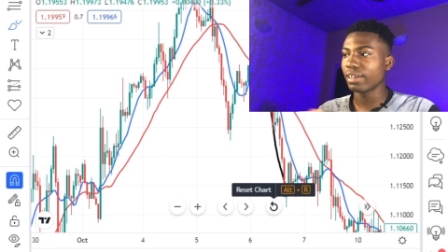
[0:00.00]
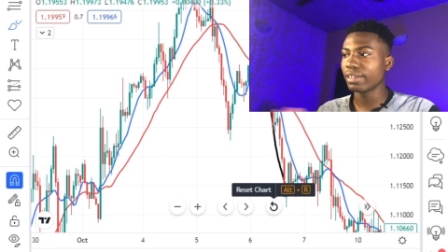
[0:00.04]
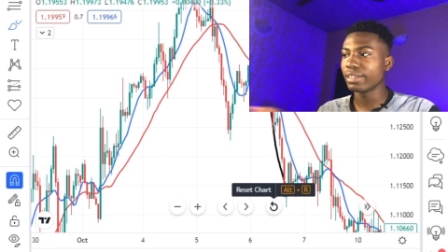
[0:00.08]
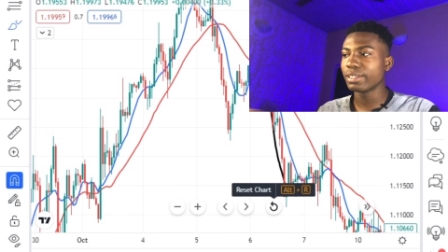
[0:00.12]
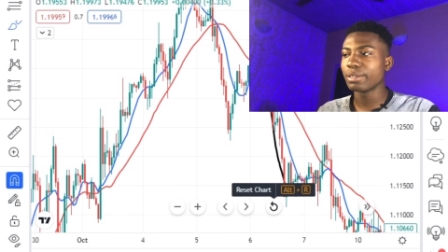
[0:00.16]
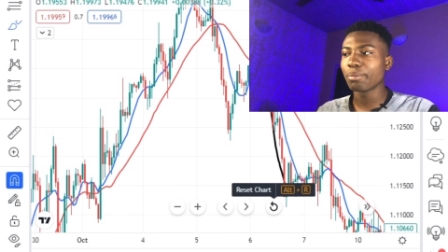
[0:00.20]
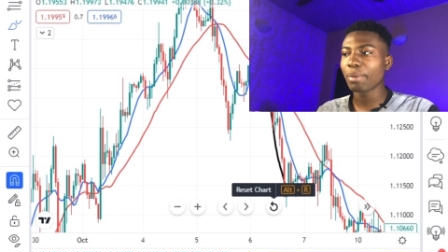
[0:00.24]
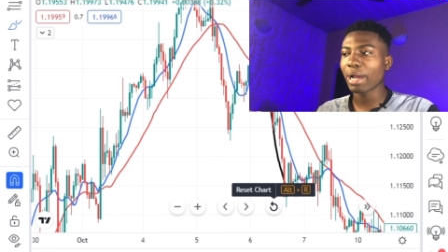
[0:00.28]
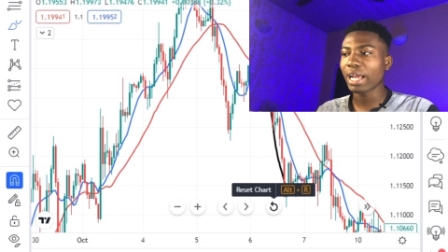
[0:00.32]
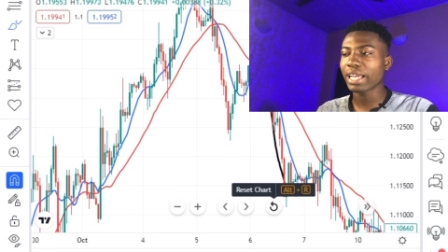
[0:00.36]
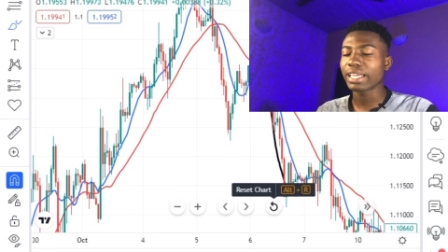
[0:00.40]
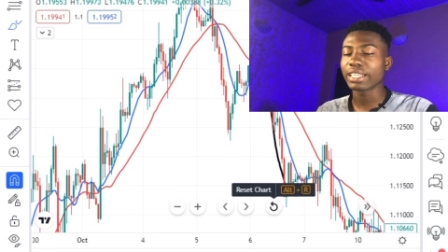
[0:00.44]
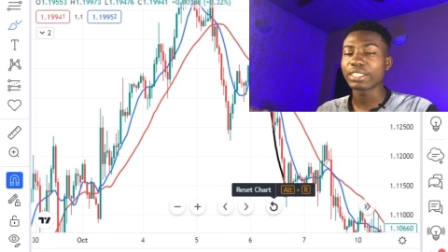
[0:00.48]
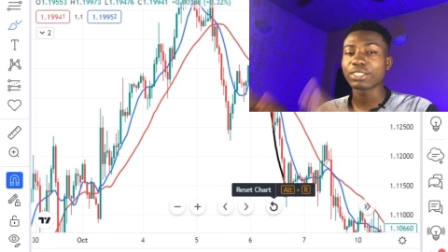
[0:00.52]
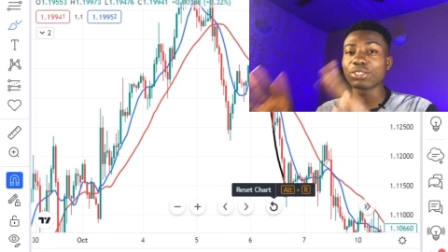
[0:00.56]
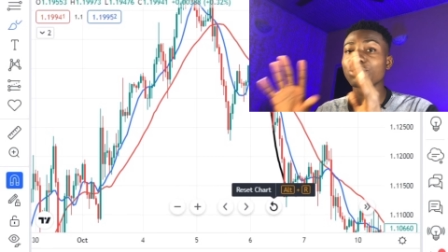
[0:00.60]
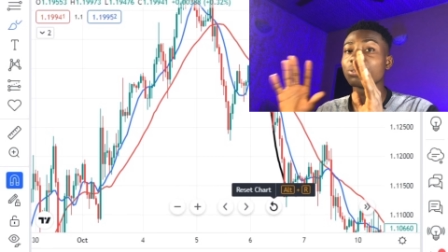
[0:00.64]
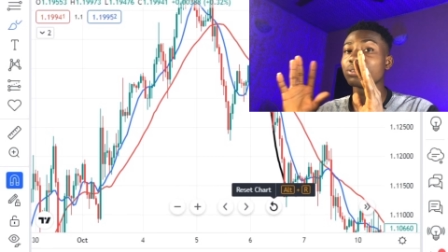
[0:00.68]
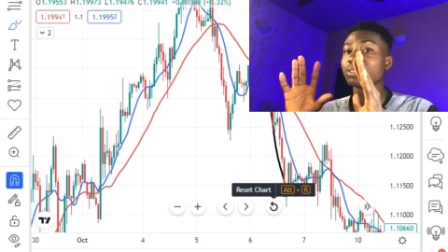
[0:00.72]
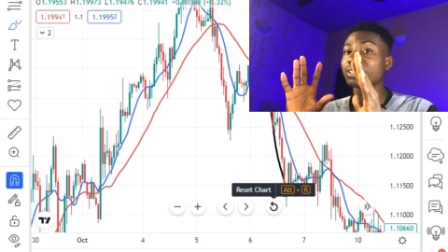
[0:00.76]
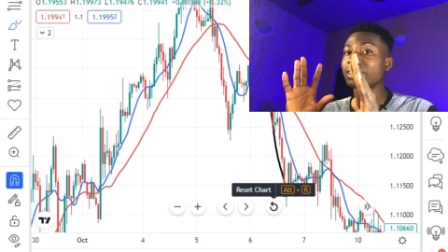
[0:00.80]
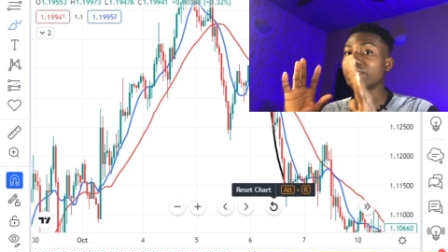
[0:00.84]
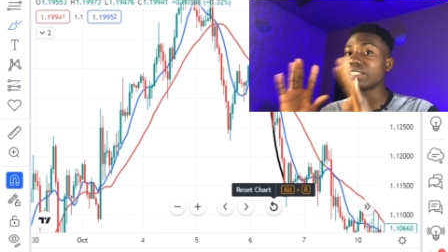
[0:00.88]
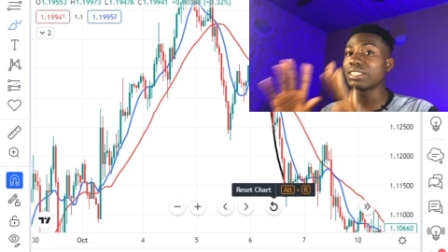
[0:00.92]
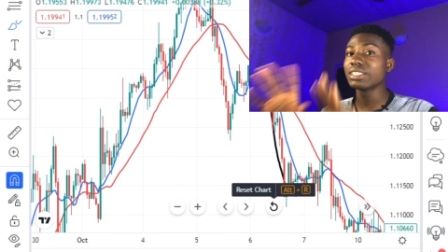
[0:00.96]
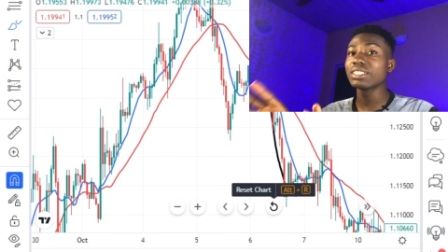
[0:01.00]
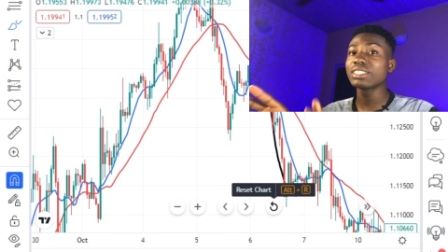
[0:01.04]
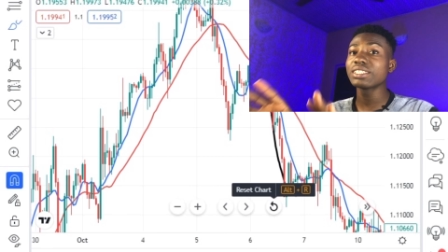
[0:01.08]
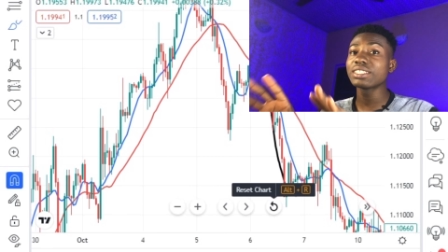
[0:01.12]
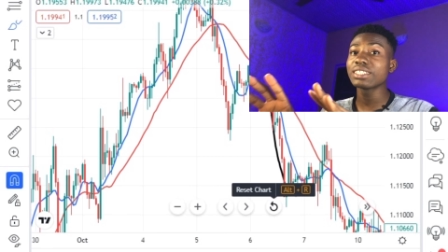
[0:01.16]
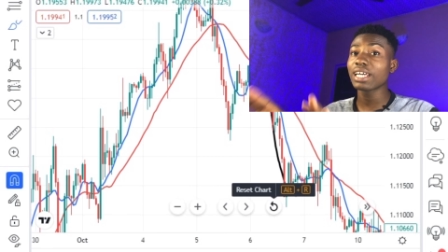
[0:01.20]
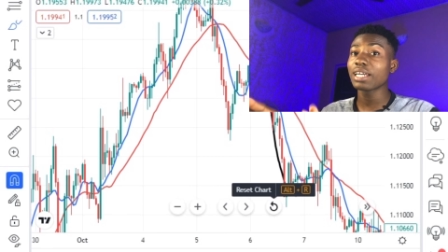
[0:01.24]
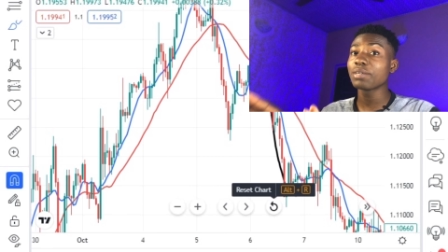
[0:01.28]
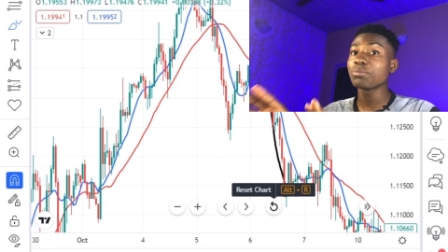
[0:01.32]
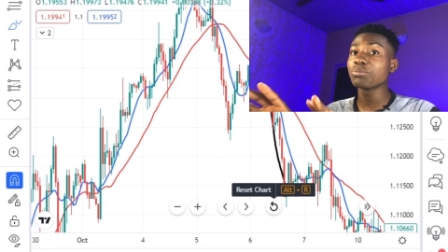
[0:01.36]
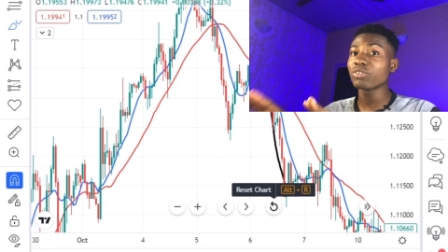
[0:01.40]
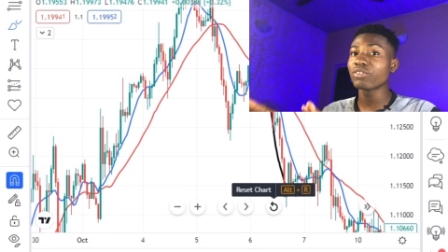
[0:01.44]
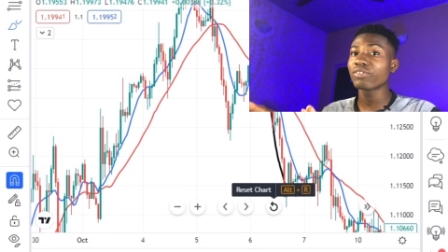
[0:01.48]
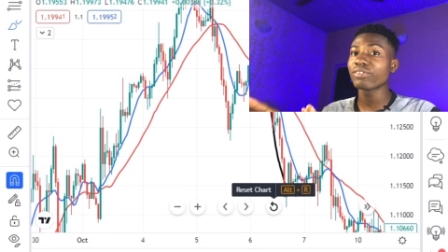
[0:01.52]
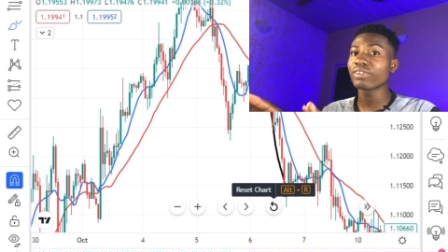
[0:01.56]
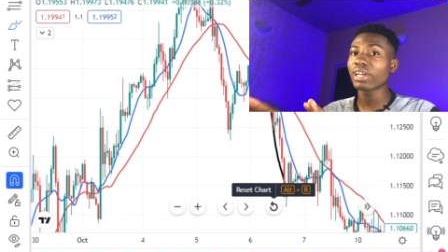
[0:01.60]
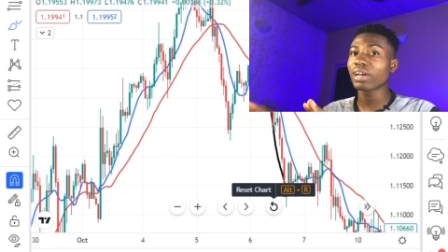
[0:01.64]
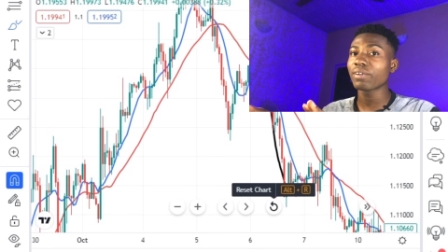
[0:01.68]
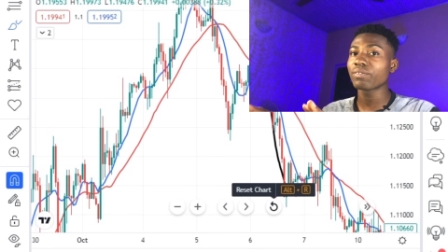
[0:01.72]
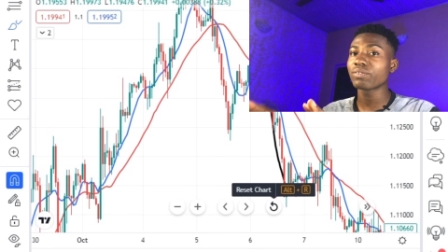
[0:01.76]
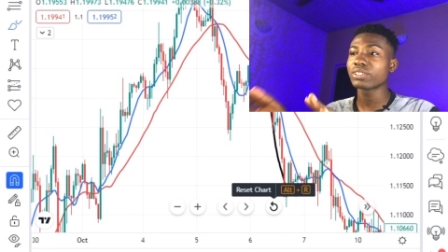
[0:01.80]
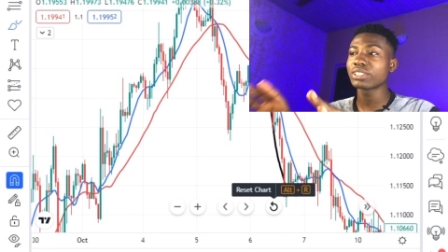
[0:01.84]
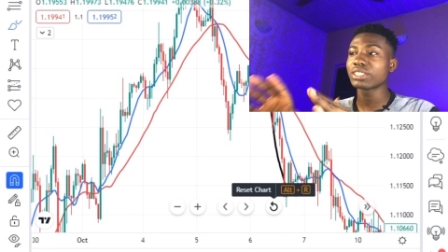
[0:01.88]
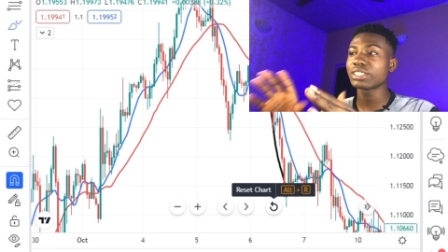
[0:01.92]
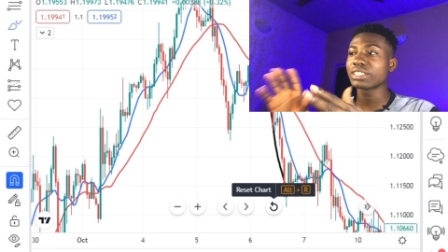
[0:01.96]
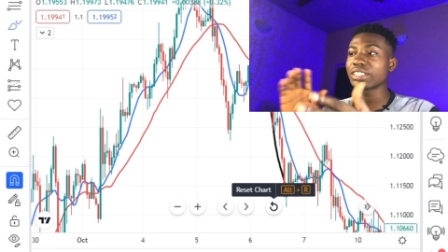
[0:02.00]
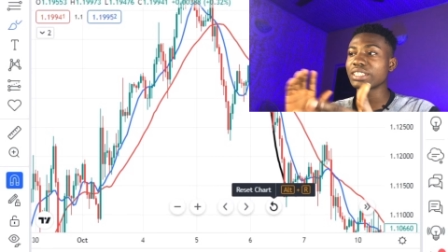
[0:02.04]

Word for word: in the market. So this nine moving average